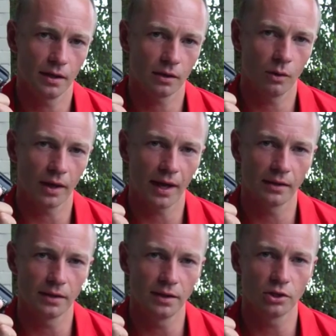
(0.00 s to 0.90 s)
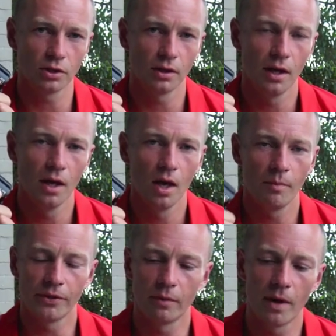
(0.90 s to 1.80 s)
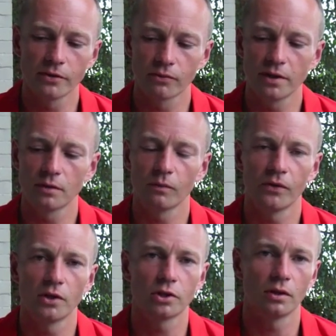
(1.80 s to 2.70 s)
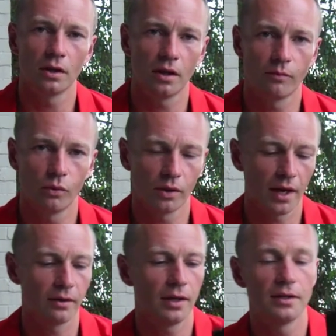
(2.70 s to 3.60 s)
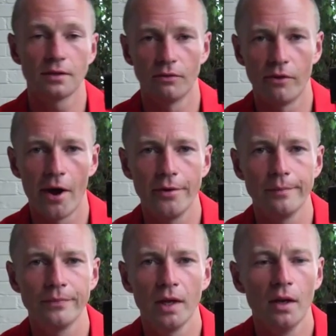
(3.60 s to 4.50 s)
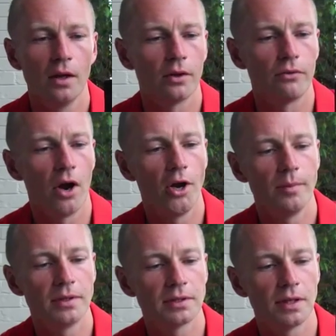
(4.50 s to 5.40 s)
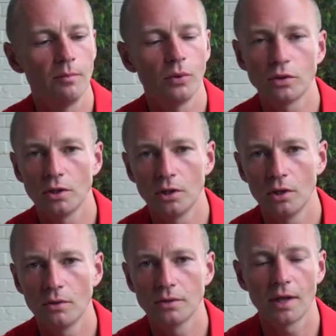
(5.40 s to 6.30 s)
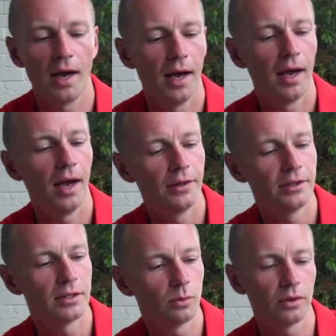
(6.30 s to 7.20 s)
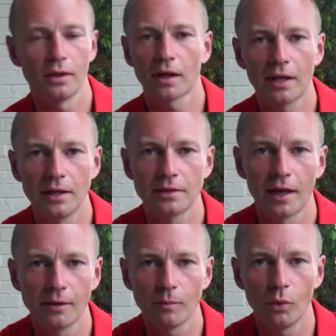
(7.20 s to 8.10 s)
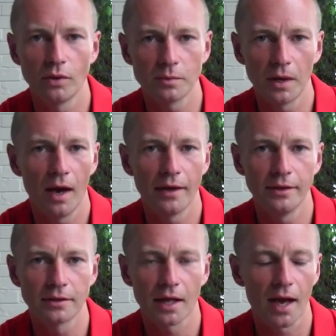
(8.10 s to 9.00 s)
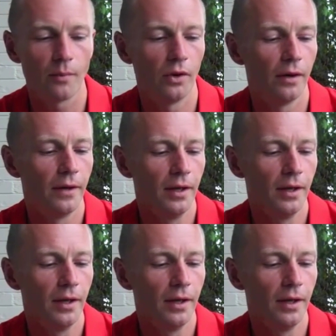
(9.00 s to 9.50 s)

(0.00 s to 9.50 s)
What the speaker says: quite a handy addition. But the most recent version that they brought out is the Roam. The Roam is simple to use, and this is one of the key selling points behind this camera.